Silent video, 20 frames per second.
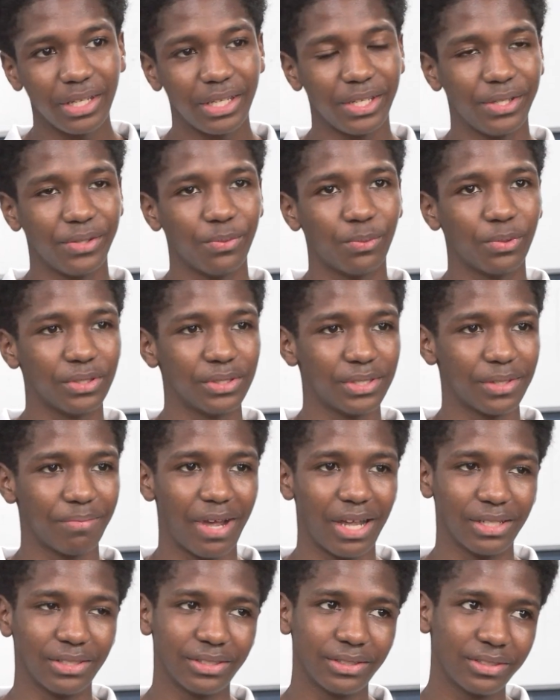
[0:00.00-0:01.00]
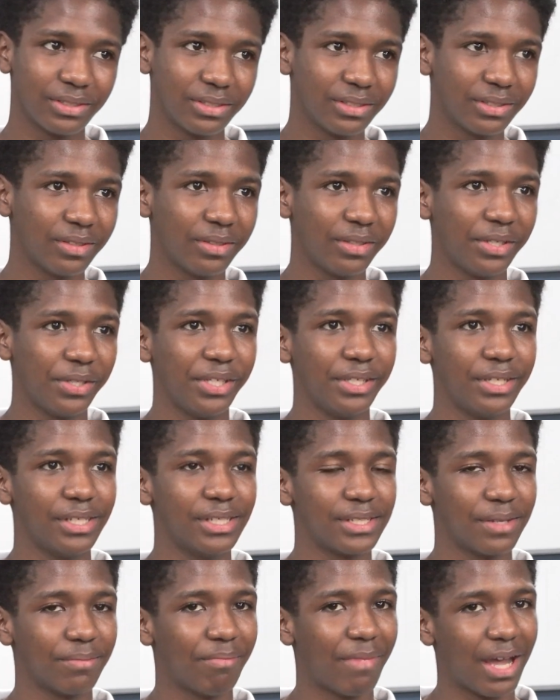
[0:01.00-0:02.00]
He
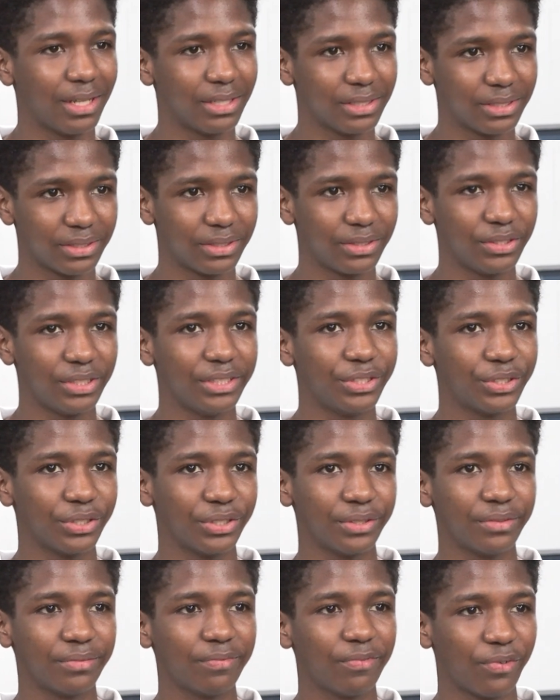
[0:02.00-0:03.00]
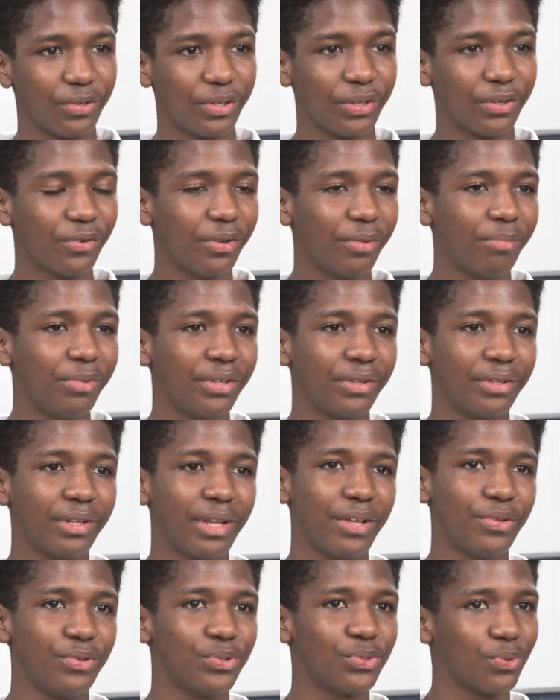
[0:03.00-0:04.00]
is a maths teacher for the Caribbean.
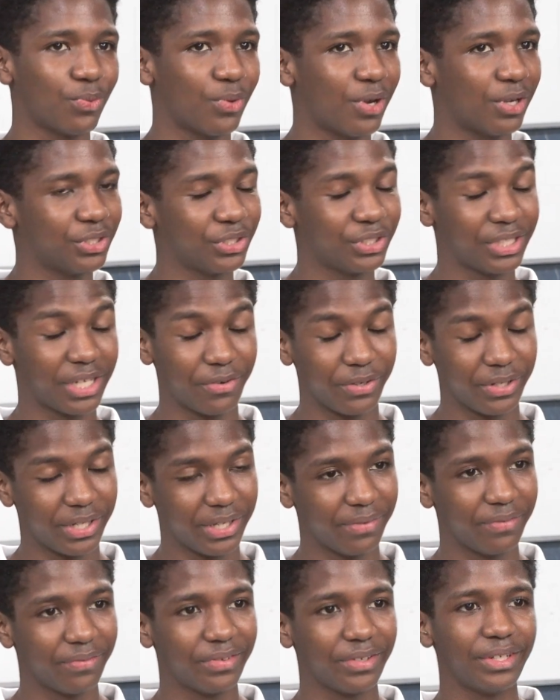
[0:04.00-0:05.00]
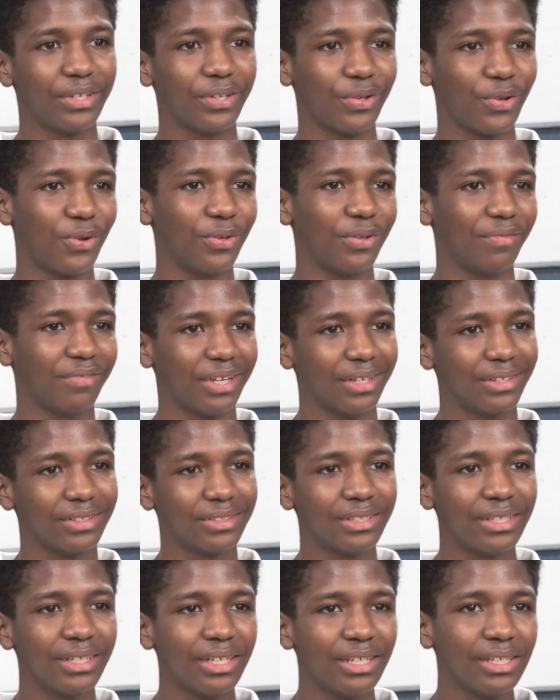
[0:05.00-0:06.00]
I used to watch Terry David and all of that.
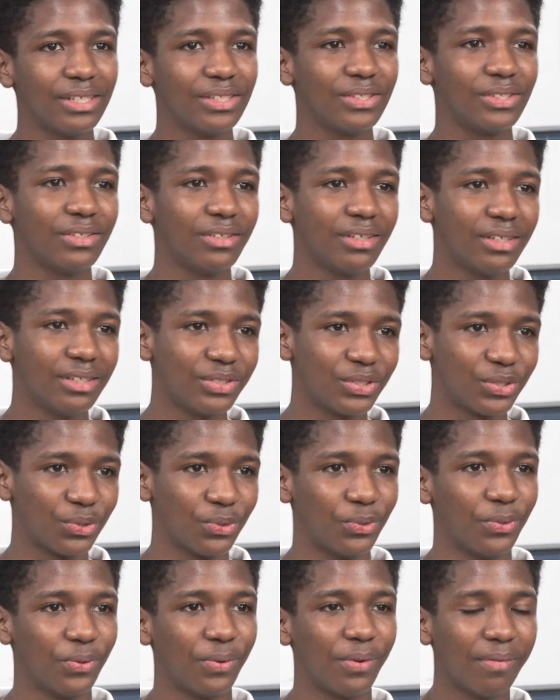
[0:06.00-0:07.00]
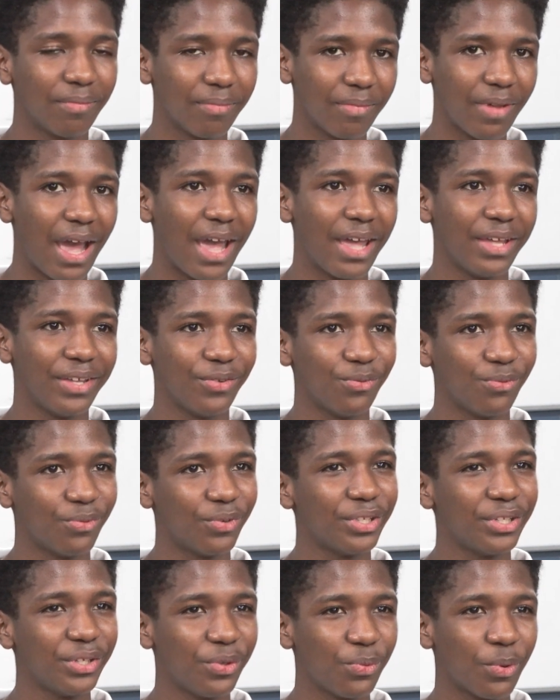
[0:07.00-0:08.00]
So I
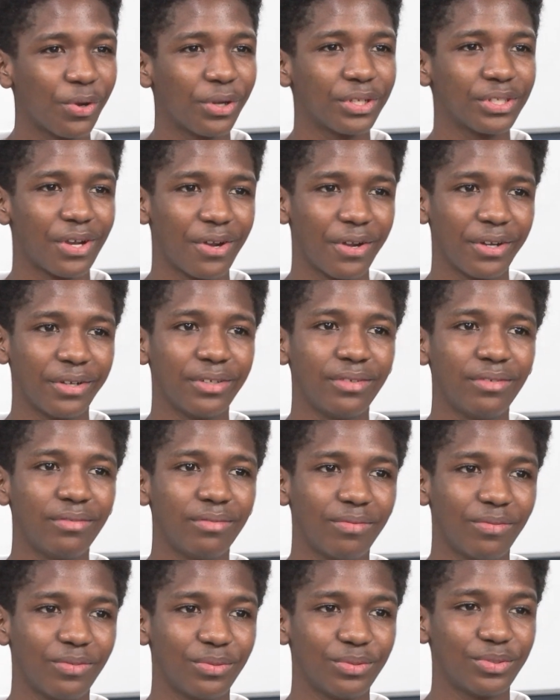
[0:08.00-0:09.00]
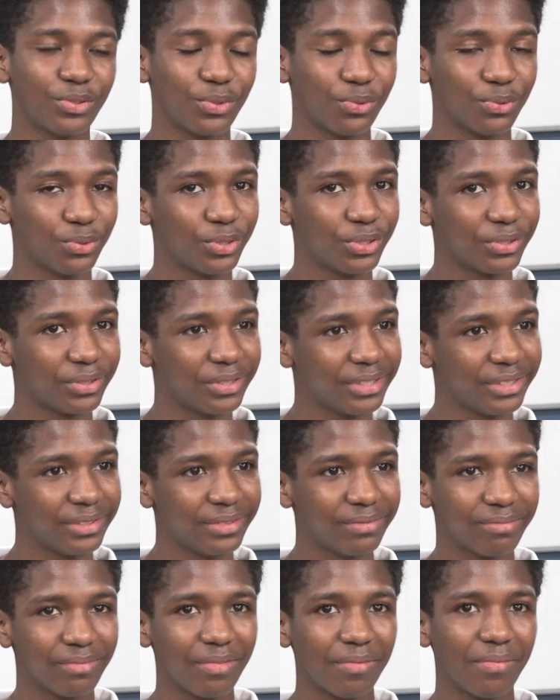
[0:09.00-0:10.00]
really worked hard socially,
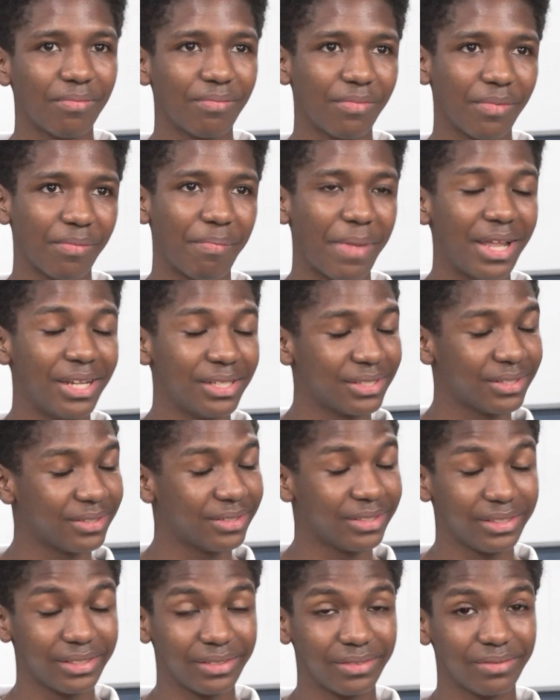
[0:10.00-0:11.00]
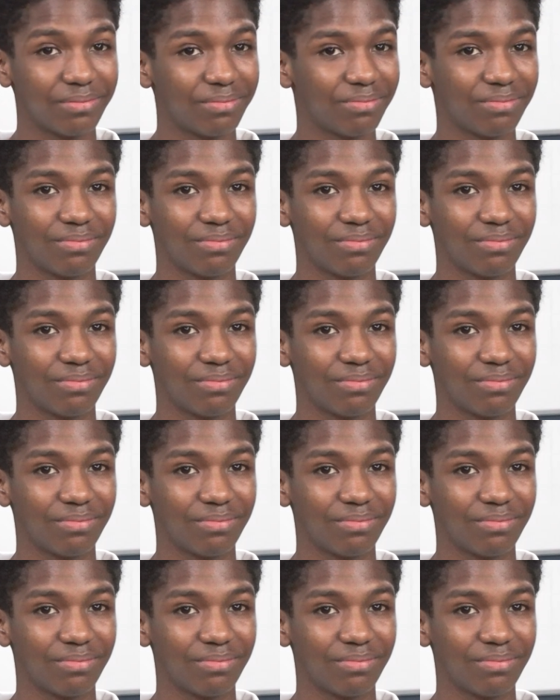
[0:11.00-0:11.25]
mentally,